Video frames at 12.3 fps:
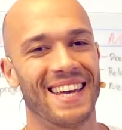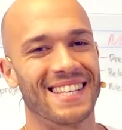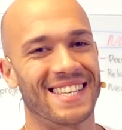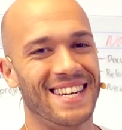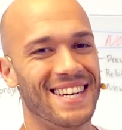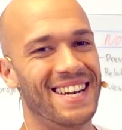
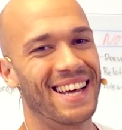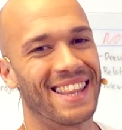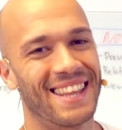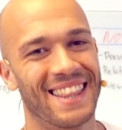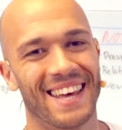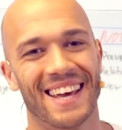It's
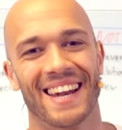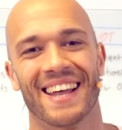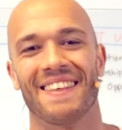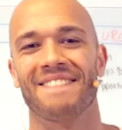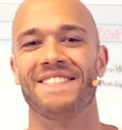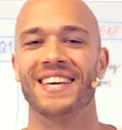another day,
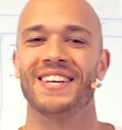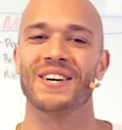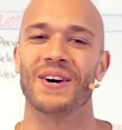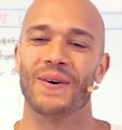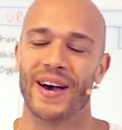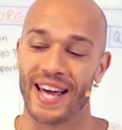another video,